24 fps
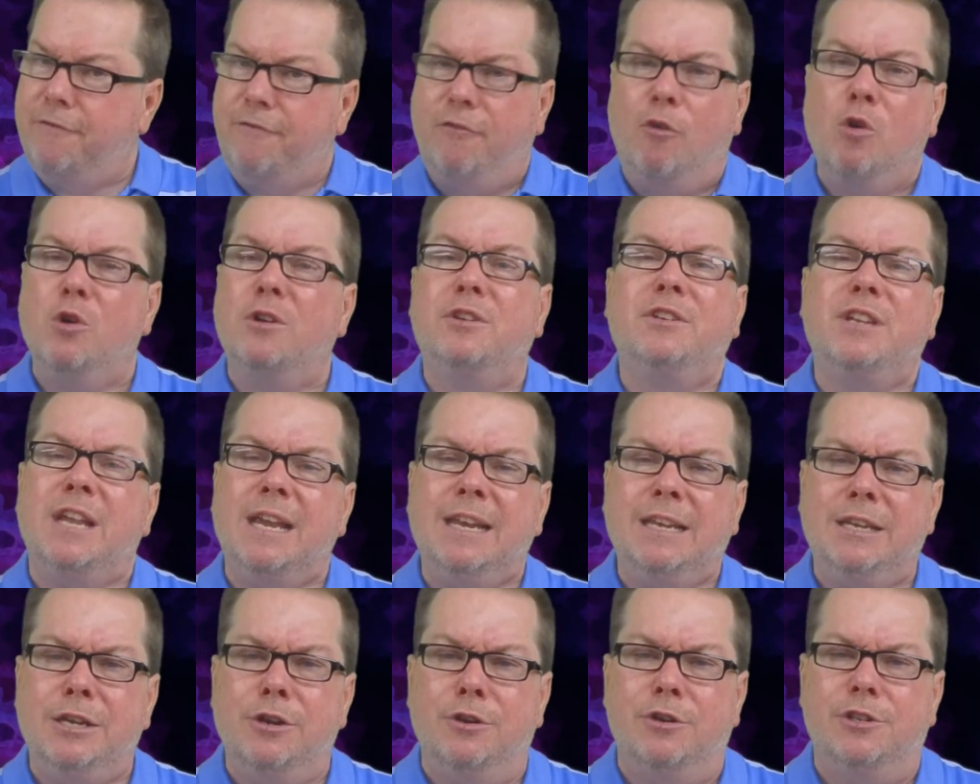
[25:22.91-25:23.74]

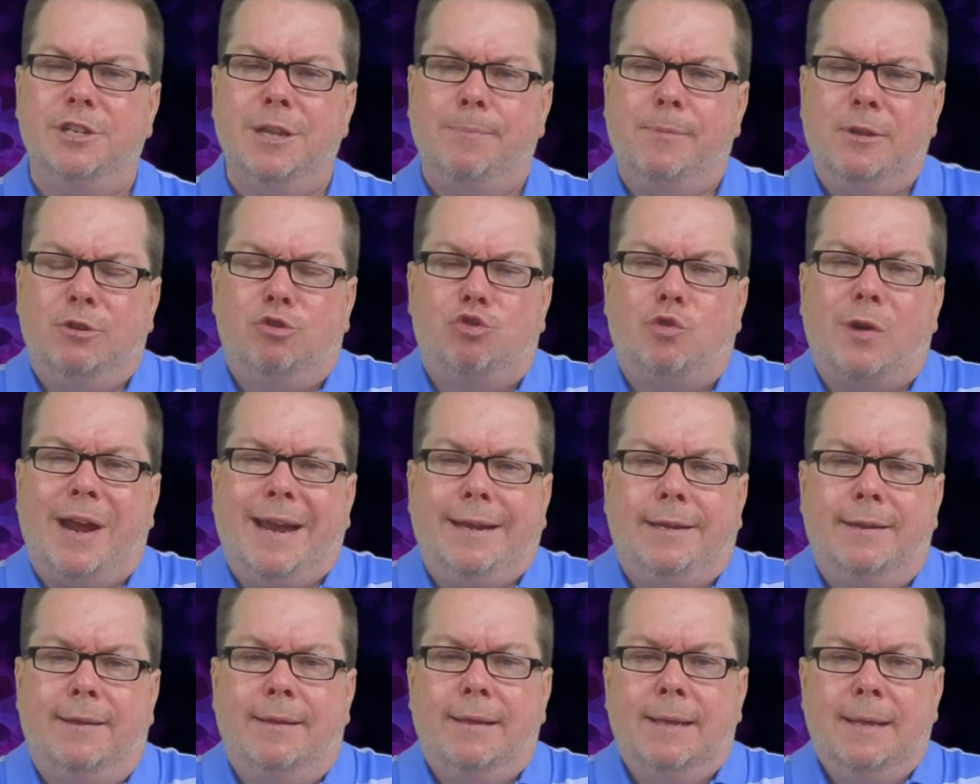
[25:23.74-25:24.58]
14 years they've been
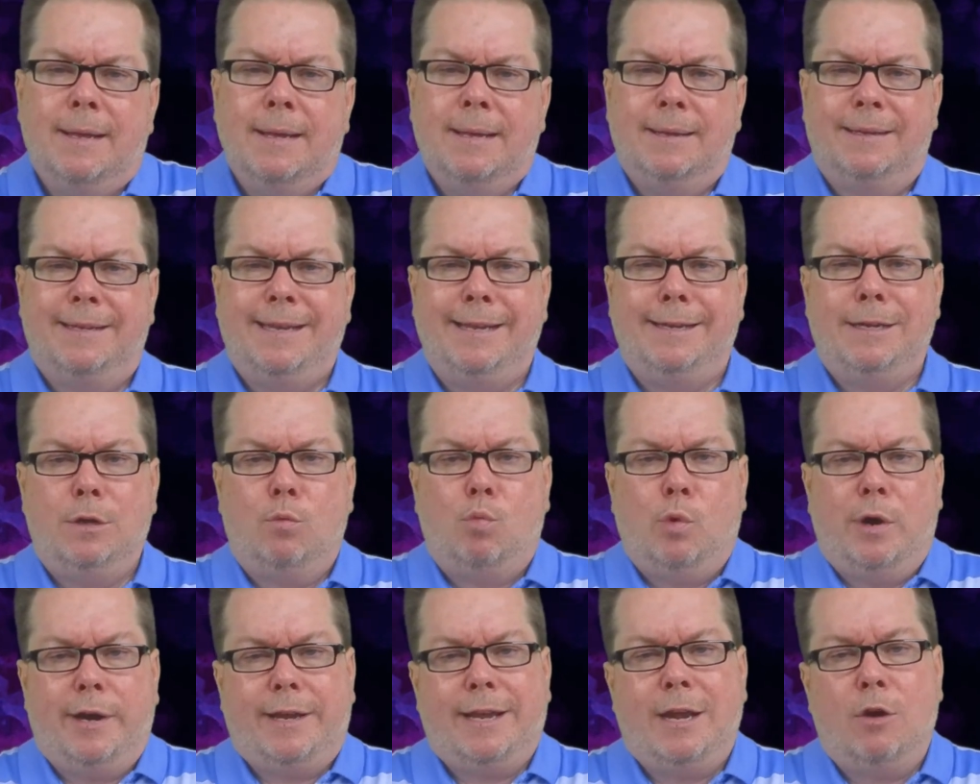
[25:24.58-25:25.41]
trying to get it
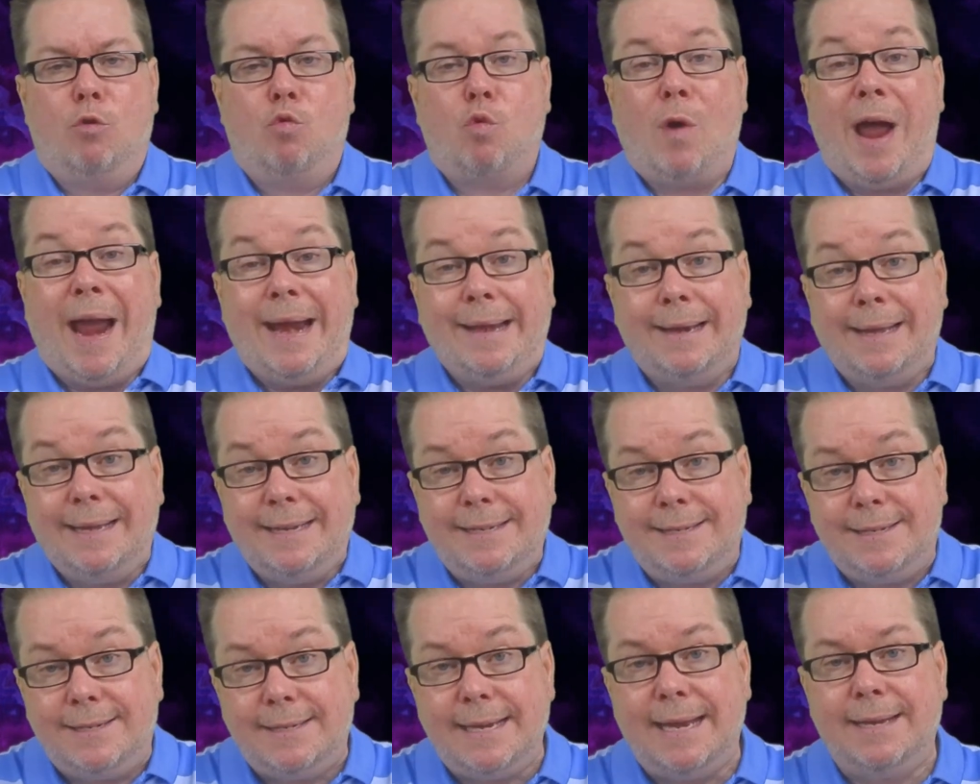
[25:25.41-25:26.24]
where it can write a
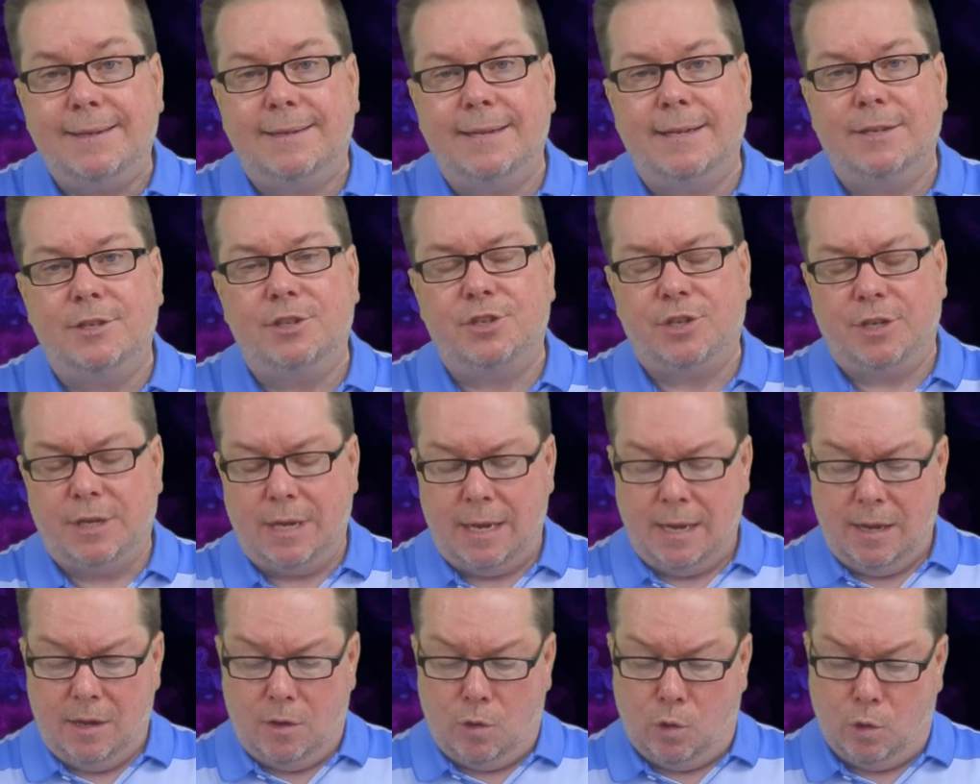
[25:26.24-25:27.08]
sentence
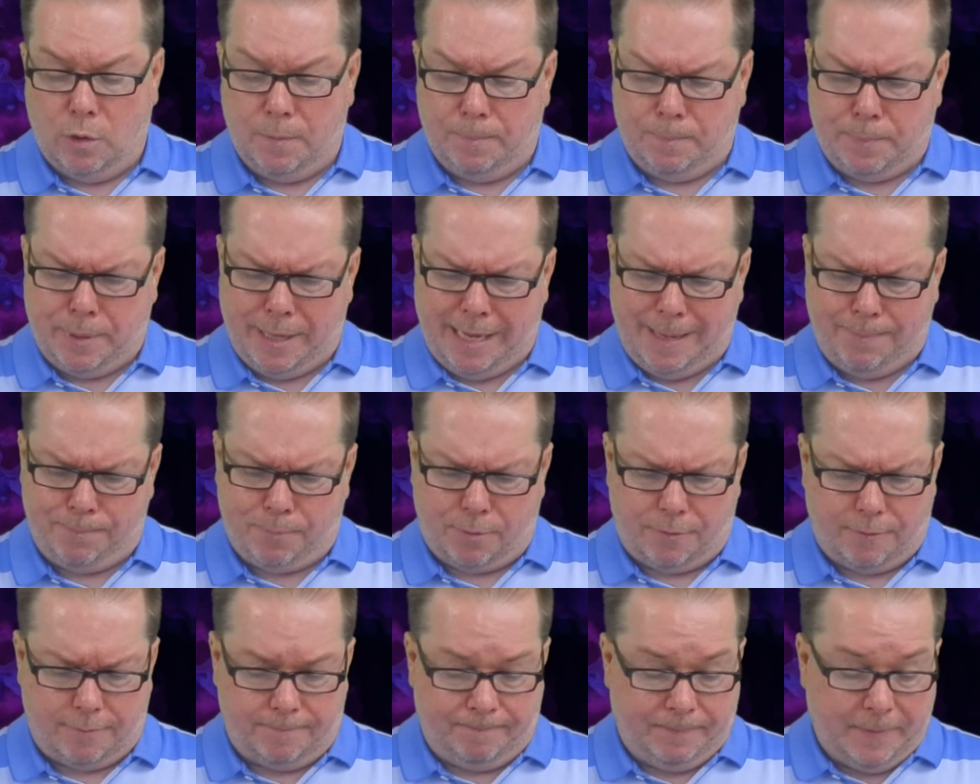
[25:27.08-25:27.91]
on paper.